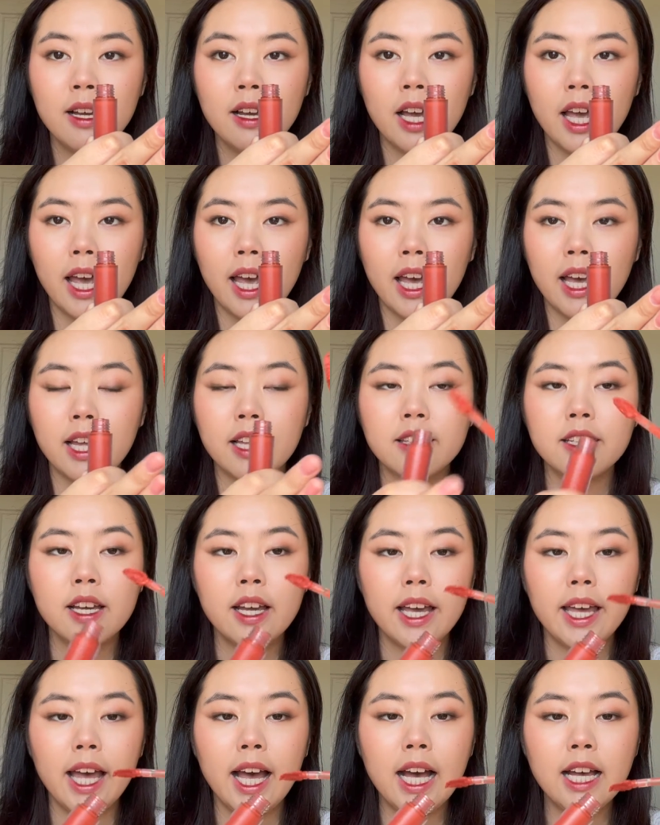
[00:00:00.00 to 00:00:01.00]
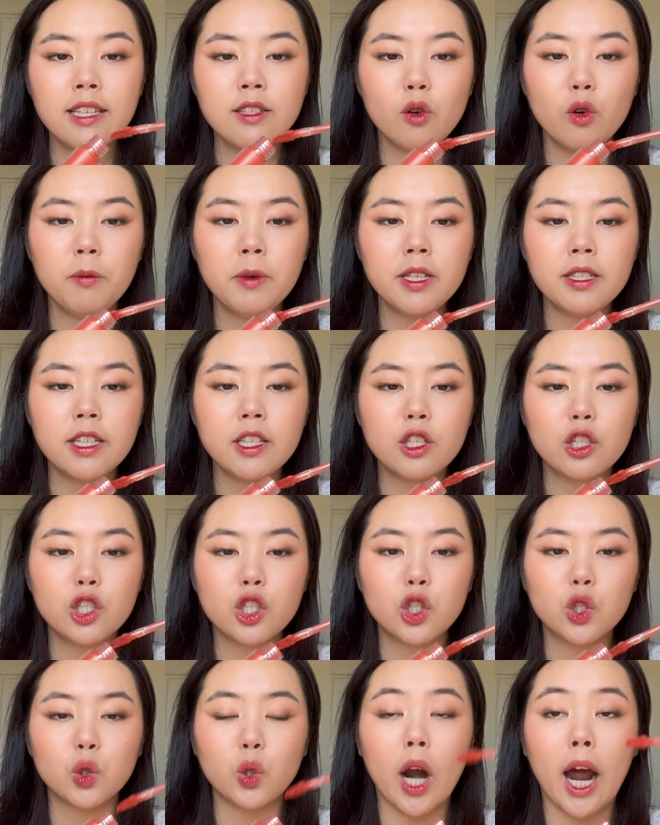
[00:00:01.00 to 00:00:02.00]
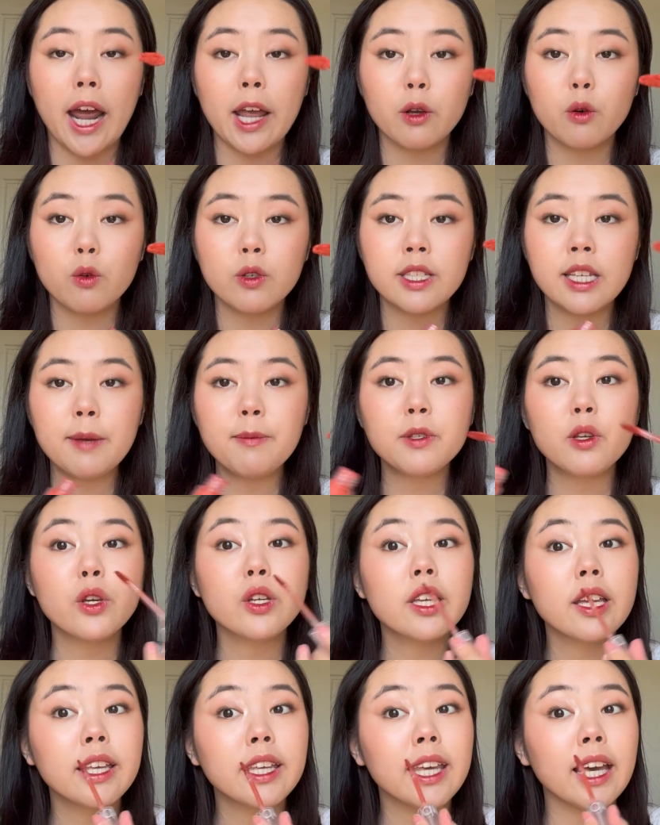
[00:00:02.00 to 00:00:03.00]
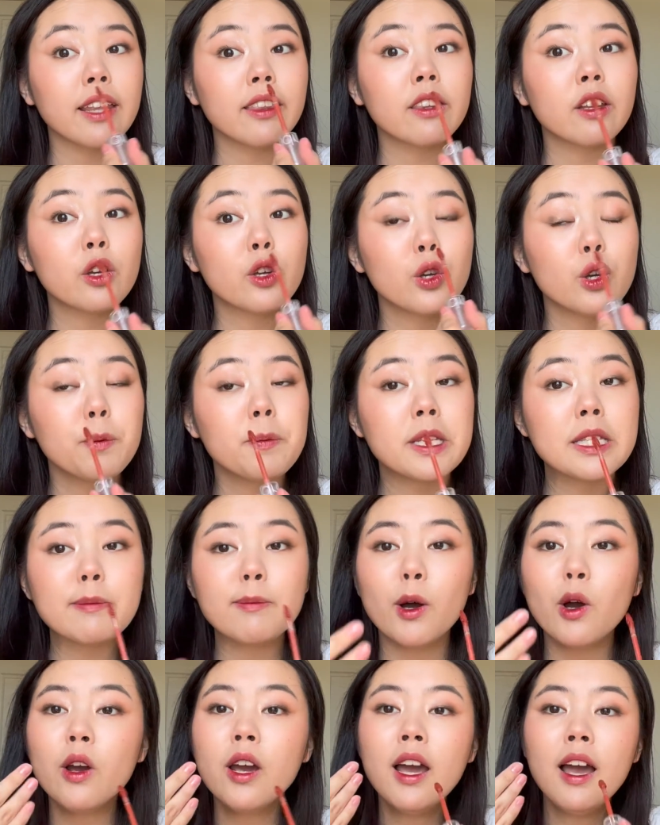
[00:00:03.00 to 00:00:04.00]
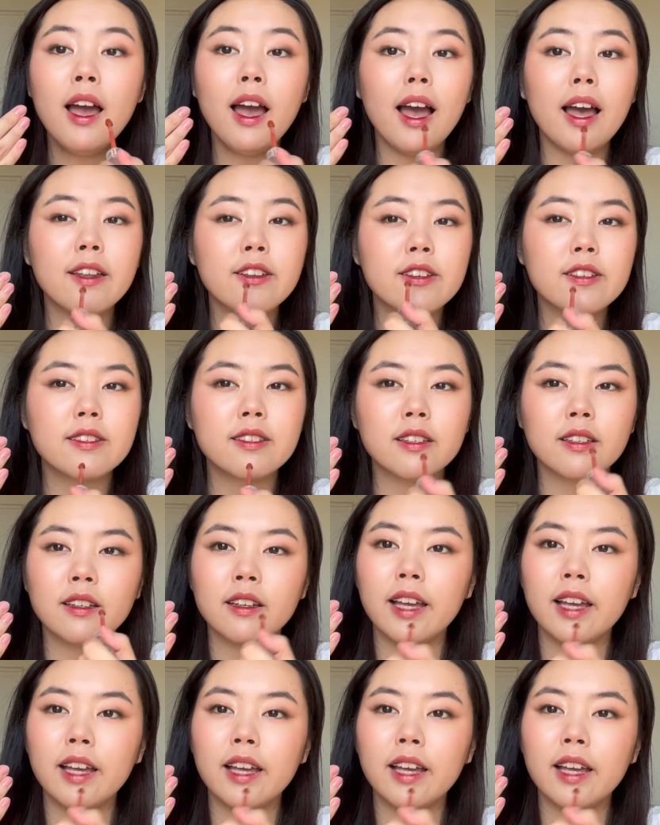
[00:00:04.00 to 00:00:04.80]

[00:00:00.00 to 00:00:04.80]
and it has almost this triangle tip so you can get the cupid's bow and just the